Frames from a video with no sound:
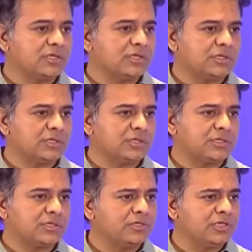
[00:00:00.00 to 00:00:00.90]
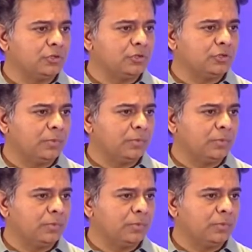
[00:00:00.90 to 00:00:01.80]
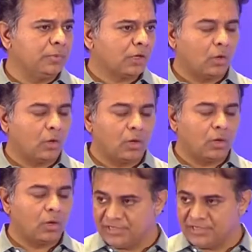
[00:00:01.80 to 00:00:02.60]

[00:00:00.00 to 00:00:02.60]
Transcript: technology incubator called as T-Hub.